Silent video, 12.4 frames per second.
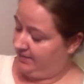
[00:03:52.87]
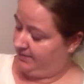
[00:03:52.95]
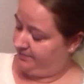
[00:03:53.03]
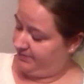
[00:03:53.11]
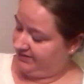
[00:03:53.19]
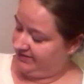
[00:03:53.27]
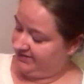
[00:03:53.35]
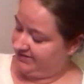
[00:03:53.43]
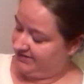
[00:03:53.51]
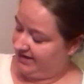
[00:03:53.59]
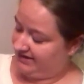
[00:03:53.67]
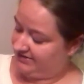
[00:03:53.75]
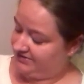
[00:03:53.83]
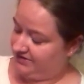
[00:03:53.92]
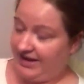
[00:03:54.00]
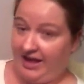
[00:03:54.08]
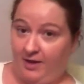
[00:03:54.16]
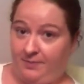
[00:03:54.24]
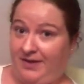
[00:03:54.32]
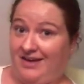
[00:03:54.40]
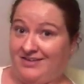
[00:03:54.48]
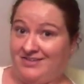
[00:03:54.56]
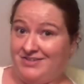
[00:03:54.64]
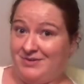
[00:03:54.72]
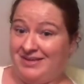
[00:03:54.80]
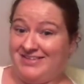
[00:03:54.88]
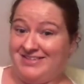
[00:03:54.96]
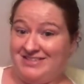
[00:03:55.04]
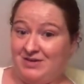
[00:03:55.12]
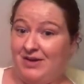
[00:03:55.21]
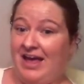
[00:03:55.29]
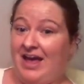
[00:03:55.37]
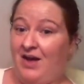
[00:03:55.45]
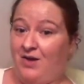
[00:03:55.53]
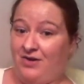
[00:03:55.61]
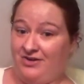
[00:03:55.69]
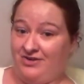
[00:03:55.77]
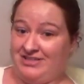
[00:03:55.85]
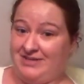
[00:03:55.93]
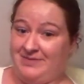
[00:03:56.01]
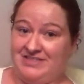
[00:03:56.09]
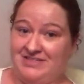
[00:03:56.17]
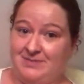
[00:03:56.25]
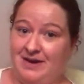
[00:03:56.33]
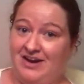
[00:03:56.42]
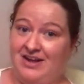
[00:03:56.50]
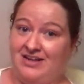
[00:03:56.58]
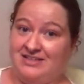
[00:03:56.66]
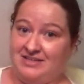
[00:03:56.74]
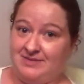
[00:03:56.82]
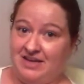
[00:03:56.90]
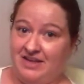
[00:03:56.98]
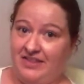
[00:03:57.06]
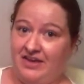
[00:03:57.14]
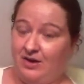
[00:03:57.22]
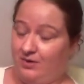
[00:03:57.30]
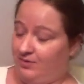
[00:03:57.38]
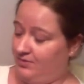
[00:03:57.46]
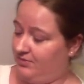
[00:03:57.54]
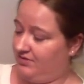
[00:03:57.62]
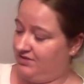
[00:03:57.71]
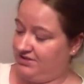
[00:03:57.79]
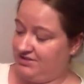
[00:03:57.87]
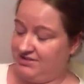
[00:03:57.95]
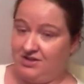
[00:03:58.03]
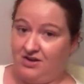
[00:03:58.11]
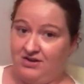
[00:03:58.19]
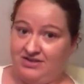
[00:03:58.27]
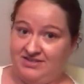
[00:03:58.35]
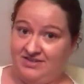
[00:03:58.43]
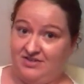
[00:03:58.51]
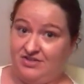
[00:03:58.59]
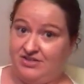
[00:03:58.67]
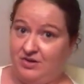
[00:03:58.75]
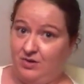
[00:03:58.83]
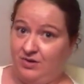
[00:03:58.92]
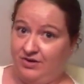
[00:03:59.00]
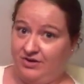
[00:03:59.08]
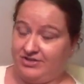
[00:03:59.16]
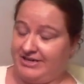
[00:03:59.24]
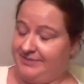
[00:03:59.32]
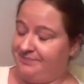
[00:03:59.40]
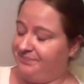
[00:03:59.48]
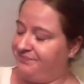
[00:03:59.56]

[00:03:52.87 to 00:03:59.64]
But these guys are going to help you out too. They still count on your team. It doesn't matter how deep down they go, just as long as they're still on your team.